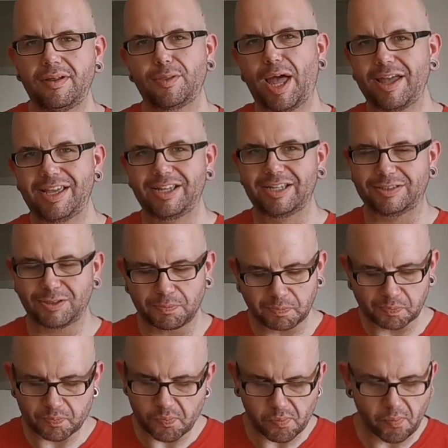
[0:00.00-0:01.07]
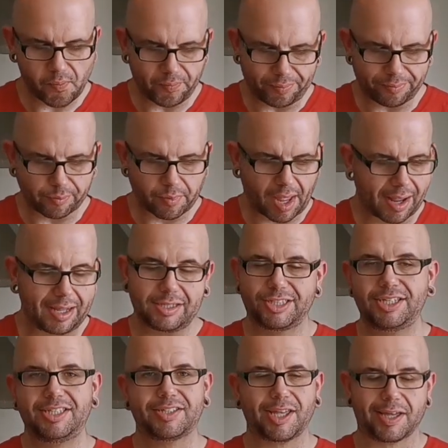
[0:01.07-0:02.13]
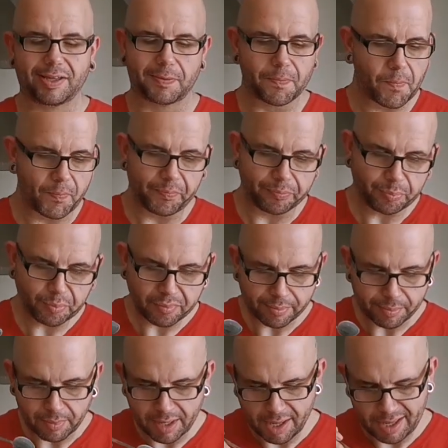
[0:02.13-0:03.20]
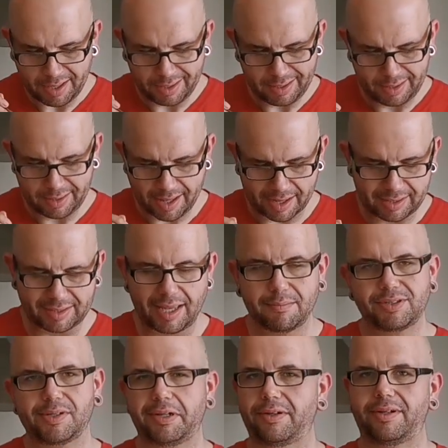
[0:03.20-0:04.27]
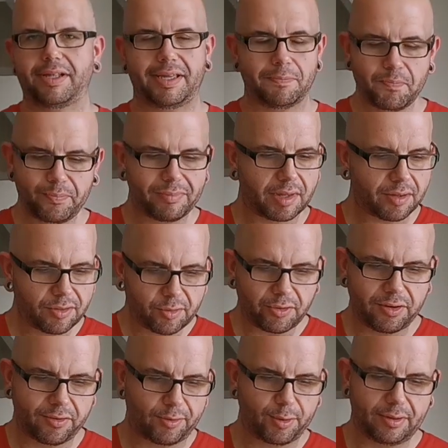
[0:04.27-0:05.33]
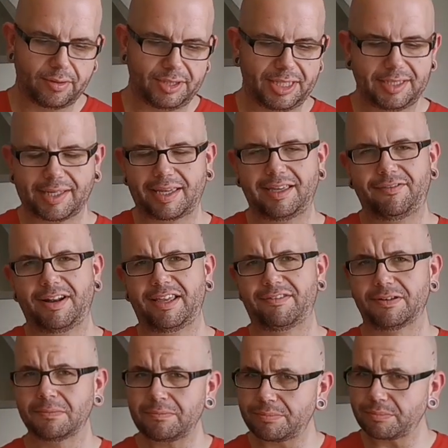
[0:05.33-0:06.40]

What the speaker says: that is a cheesecake. That is absolutely through and through cheesecakey flavour.